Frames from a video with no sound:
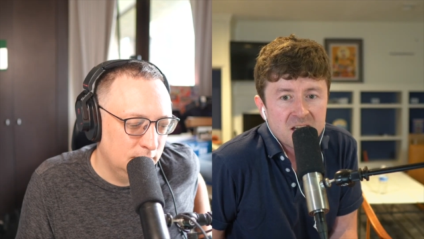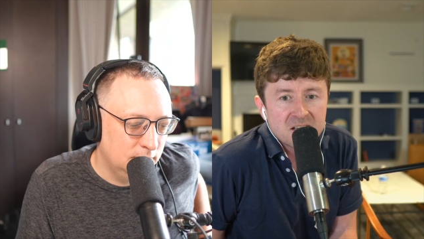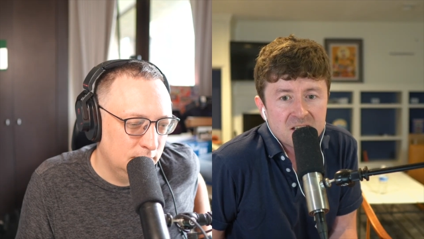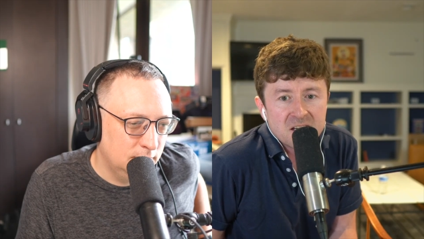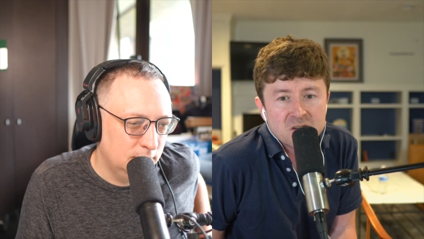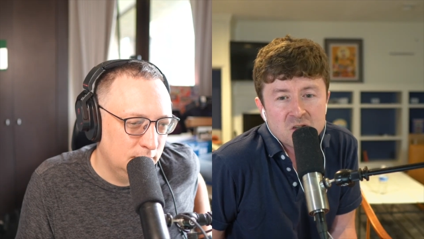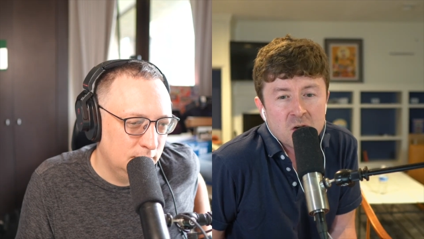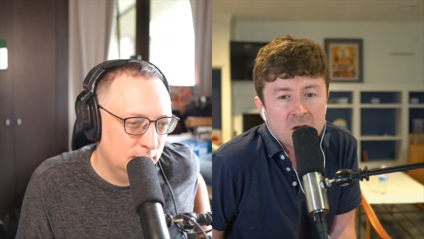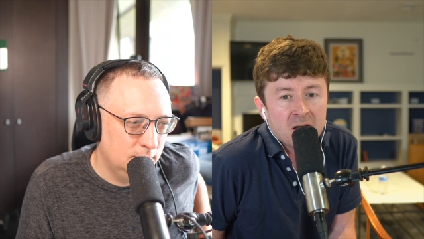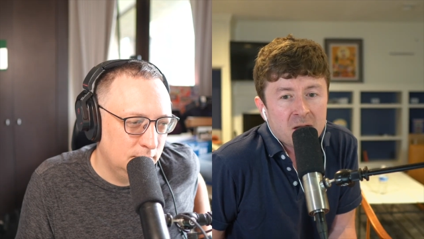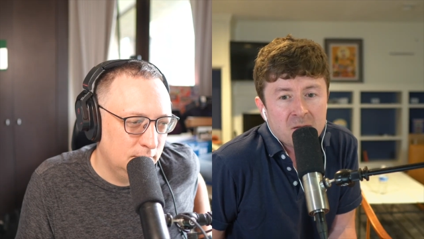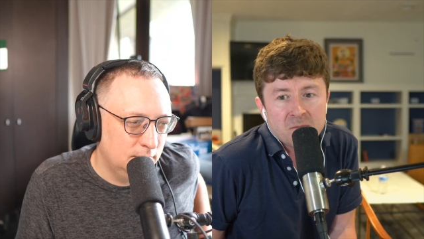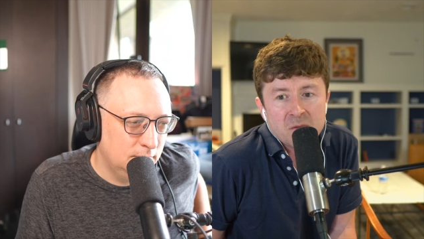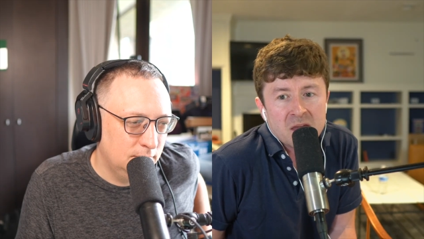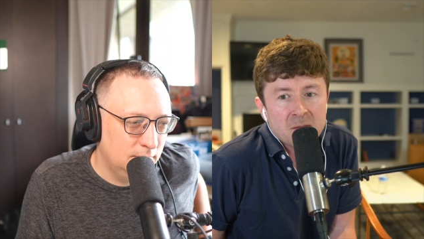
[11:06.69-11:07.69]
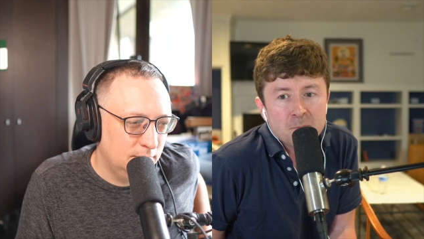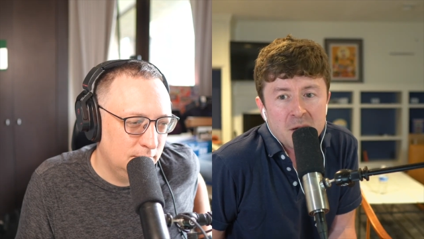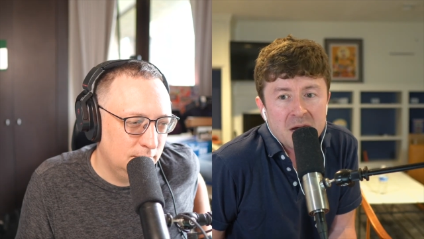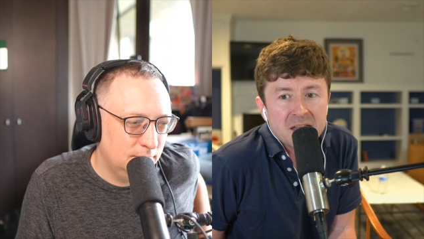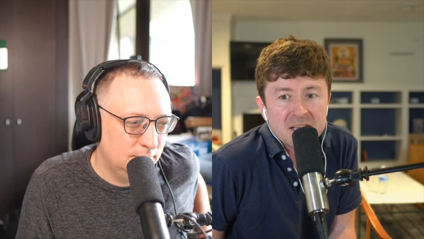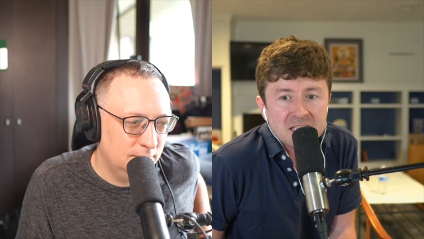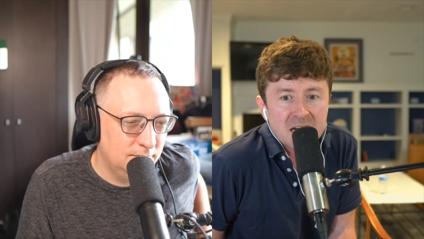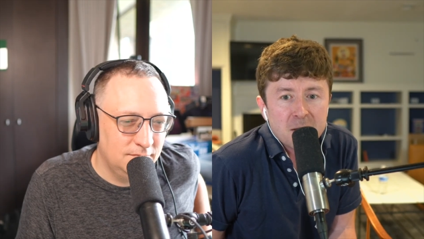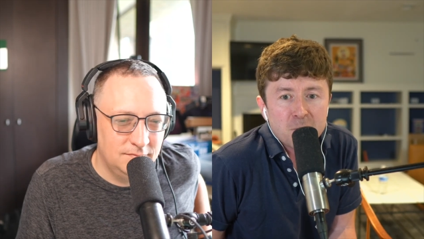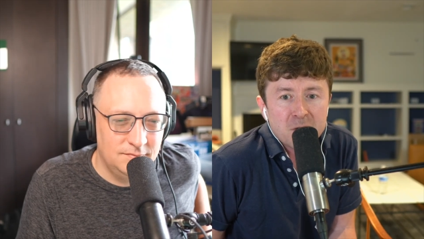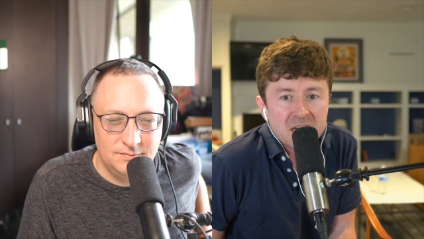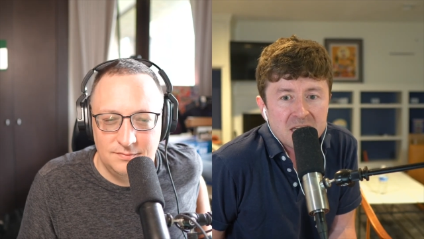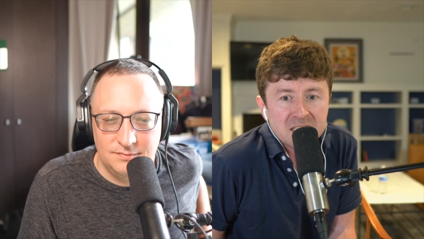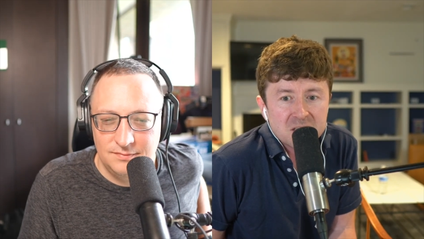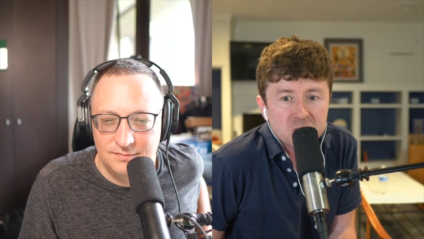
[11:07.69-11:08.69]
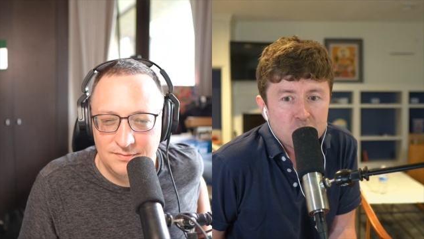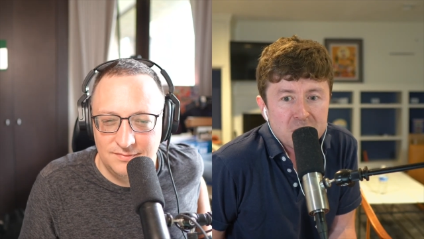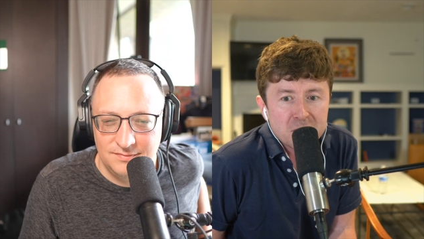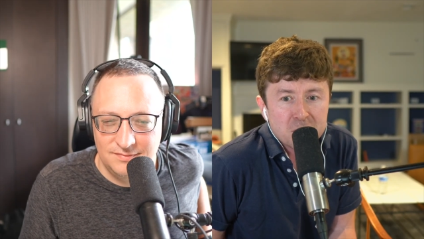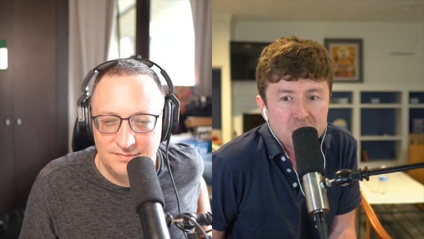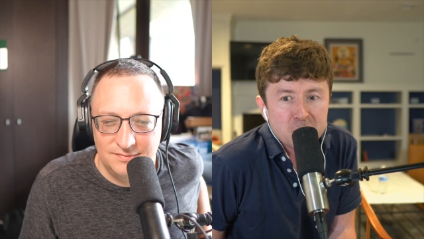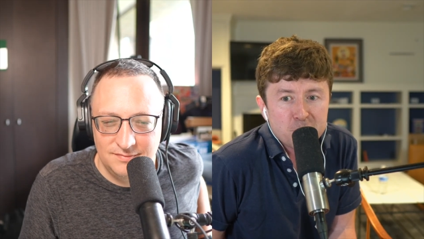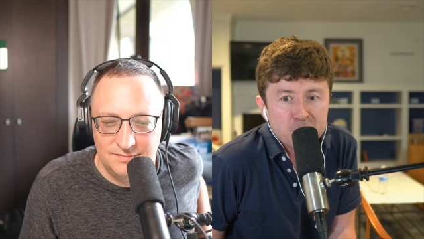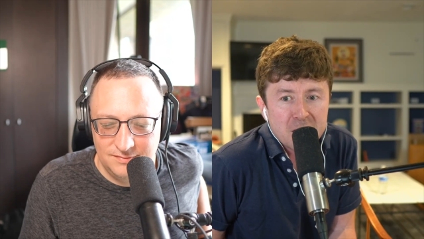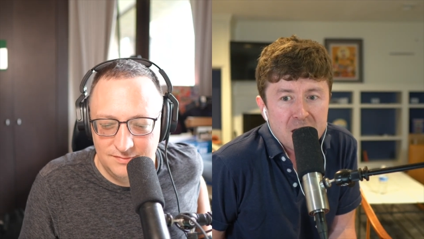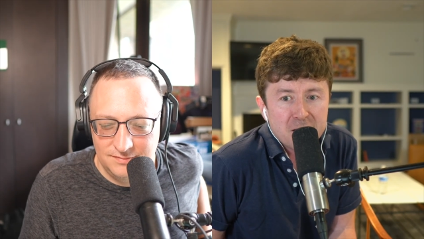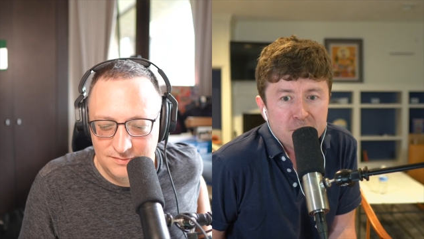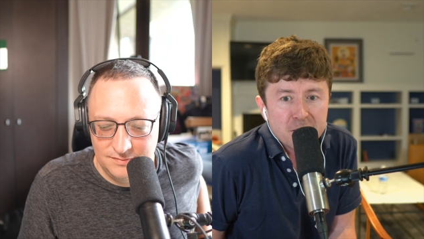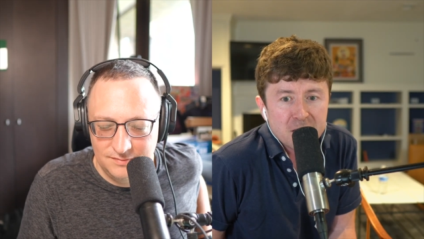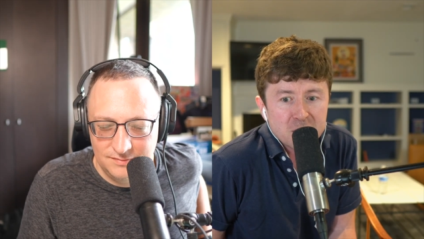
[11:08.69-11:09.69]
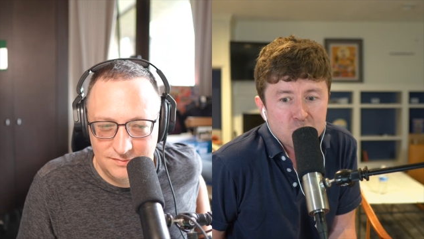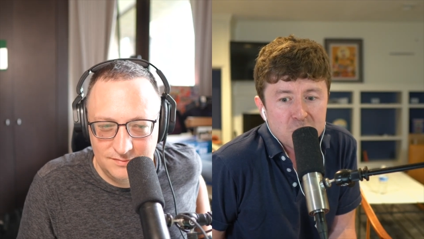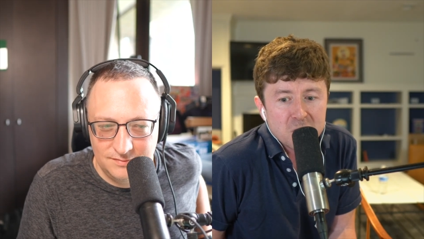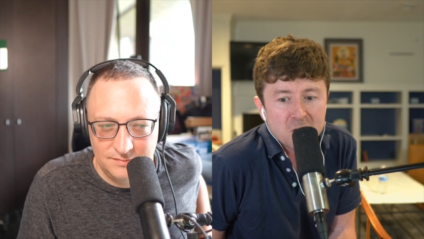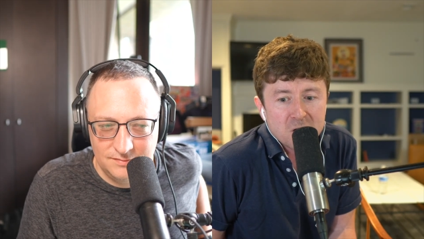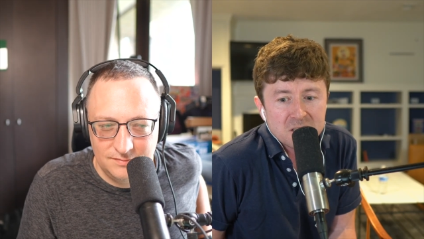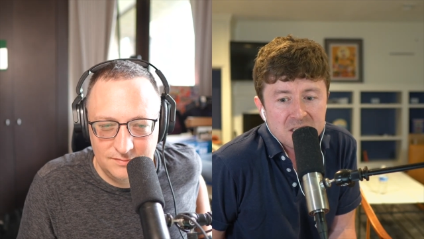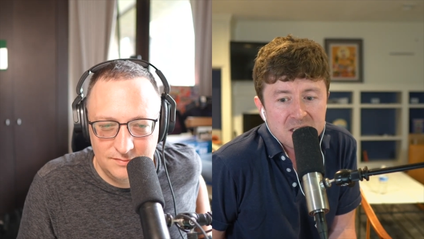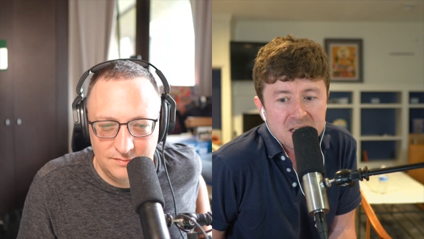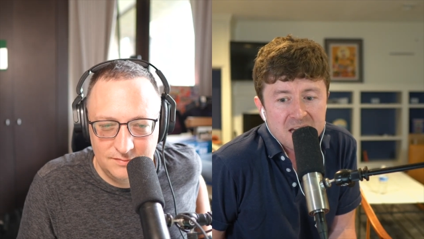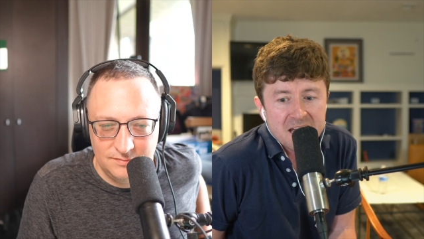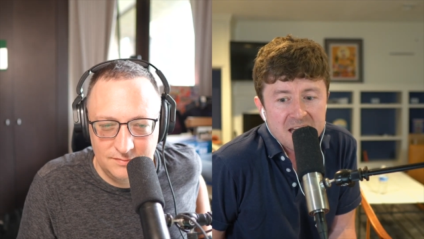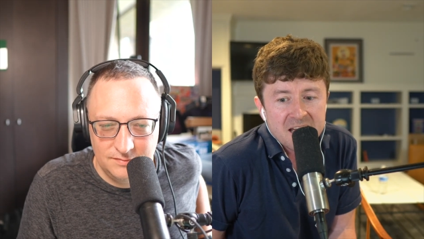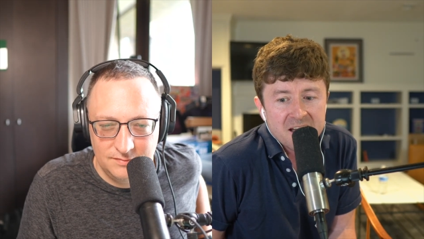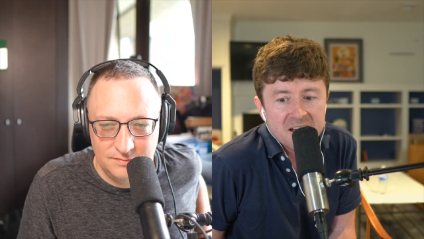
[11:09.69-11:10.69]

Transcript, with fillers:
Speaker 1: to it by the time we get to twenty thirty-five as we are today.